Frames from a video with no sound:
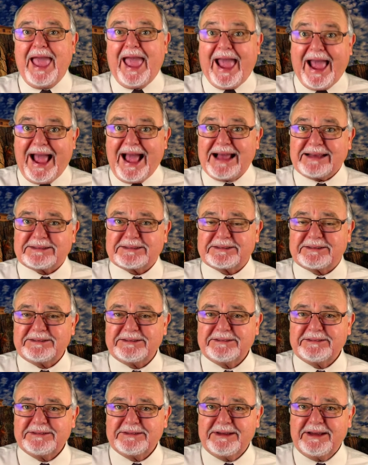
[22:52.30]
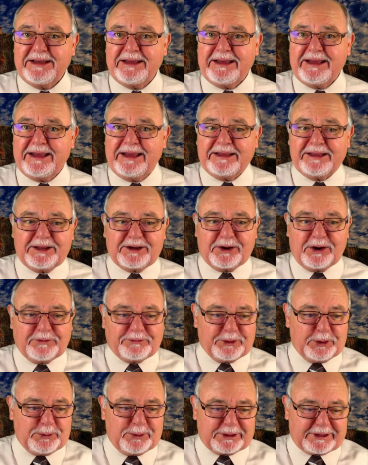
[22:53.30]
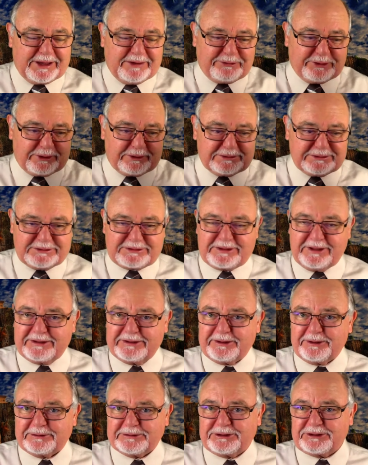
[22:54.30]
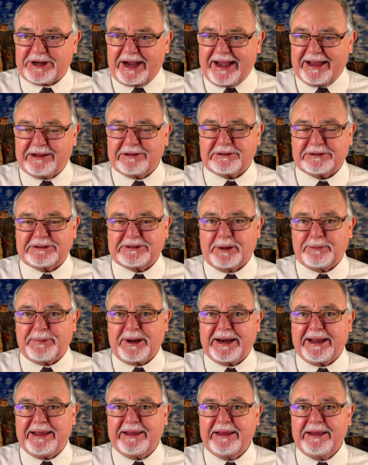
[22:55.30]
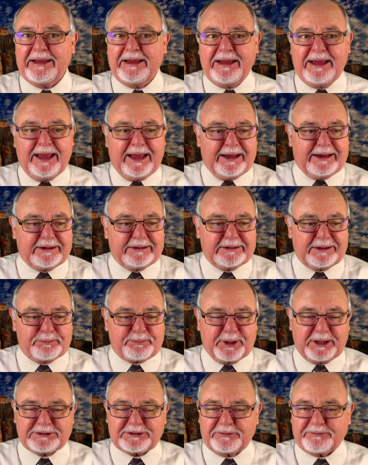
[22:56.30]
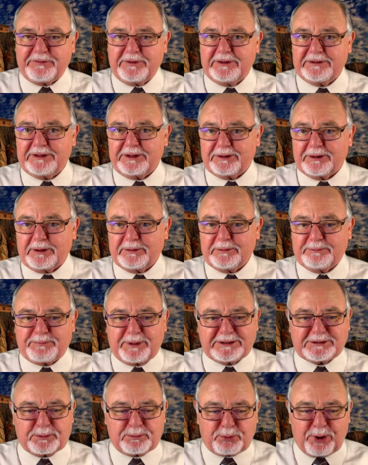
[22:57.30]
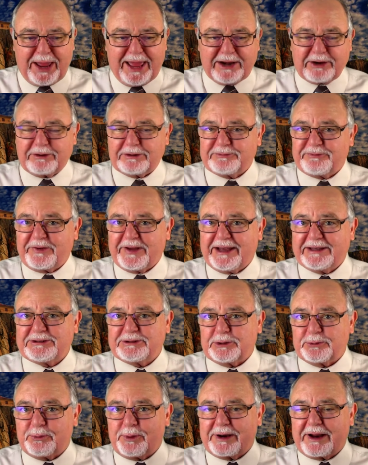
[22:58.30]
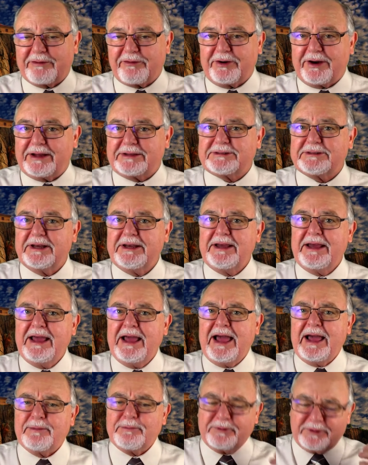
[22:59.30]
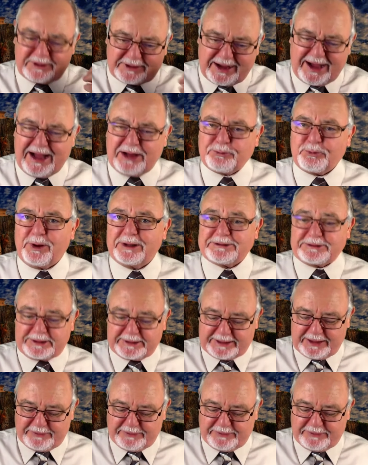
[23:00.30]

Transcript: Ask. You know, if you will give your your child or somebody uh, a piece of, you know, a piece of bread or fish or whatever else, God wants to